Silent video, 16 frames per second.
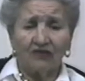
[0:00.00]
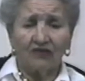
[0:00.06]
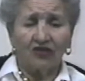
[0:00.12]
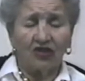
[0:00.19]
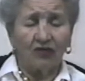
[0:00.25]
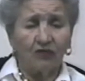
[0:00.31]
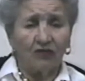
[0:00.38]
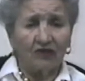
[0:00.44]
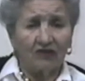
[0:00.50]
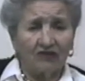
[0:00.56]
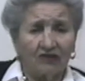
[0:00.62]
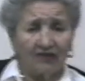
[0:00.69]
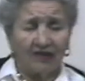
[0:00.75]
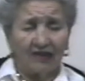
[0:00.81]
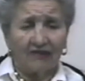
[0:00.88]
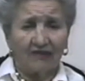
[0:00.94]
because she
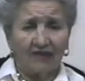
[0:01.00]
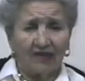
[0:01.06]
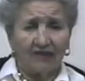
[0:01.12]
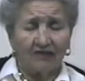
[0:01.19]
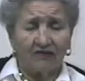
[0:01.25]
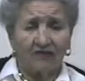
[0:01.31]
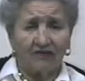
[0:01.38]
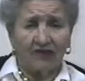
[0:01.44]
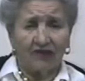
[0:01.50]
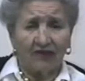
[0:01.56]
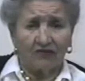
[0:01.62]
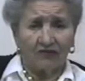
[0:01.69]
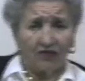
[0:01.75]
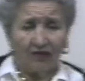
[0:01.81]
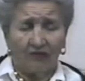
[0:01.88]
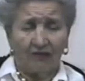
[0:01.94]
was the Countess de
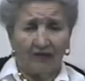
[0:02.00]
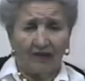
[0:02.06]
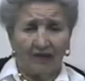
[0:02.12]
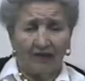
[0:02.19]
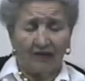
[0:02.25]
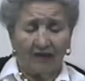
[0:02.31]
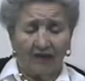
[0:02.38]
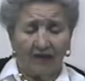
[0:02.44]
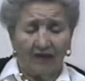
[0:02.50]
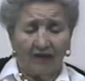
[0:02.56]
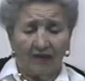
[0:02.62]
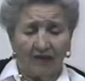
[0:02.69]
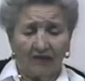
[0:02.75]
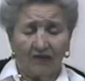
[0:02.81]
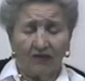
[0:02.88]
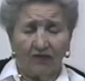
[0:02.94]
Gerson by
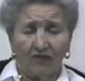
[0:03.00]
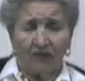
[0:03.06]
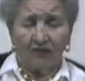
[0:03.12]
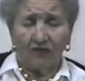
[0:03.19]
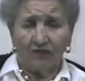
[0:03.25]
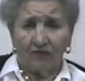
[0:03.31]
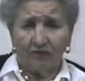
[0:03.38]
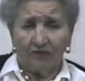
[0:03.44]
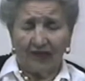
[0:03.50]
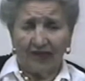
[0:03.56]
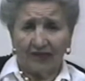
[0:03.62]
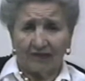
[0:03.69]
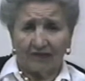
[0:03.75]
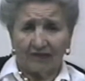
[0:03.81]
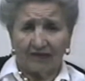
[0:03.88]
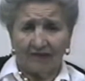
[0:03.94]
on her own
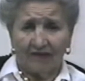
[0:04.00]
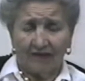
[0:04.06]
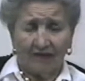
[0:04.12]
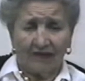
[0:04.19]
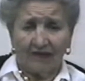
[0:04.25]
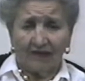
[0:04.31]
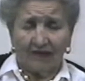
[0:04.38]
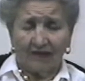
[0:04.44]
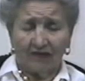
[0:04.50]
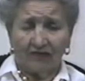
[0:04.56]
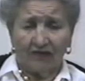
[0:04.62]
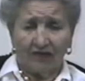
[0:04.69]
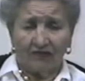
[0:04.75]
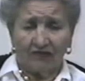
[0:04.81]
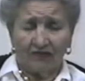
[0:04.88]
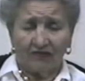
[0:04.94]
merits.
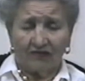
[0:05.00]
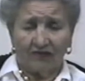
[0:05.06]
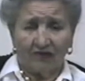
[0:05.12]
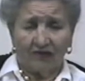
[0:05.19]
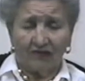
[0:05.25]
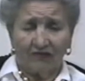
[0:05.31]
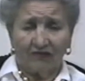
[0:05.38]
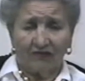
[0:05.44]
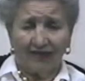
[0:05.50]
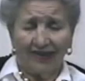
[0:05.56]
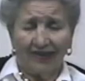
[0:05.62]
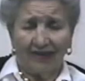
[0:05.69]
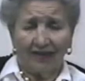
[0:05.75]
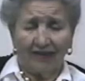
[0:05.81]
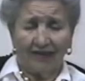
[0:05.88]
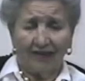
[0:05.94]
She was uh,
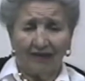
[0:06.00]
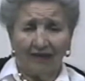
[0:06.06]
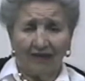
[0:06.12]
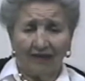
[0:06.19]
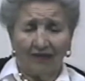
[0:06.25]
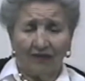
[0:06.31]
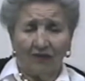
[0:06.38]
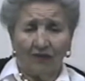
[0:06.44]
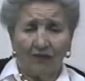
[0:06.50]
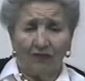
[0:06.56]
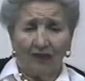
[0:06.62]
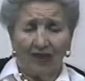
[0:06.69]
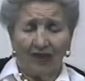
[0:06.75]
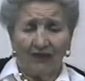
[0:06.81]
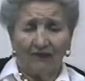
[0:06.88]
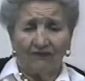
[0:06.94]
really the
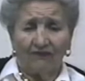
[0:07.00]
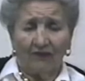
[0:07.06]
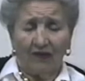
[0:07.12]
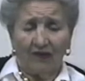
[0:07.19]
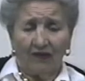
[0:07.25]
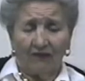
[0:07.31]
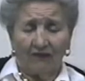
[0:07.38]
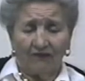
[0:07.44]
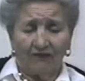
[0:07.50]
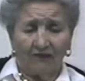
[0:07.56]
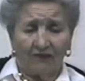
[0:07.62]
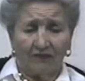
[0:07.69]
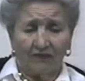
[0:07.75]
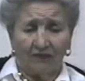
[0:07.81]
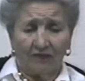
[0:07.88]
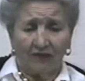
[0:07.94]
wife of
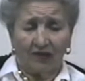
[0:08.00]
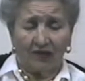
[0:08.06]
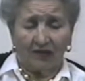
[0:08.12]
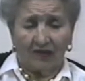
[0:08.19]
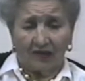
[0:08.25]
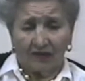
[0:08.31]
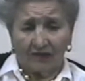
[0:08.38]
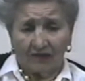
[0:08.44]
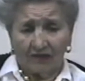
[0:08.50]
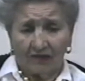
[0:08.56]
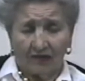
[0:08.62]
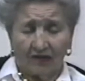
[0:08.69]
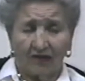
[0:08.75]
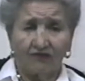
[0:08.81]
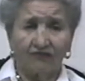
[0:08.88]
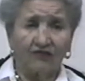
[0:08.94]
uh,
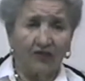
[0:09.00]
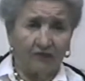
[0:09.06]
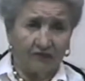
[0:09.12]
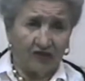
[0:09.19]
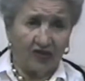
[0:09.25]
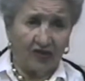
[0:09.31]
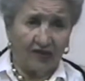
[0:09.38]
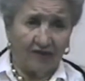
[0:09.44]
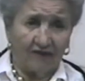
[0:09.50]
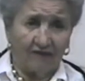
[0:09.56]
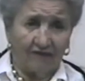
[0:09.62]
Rafstab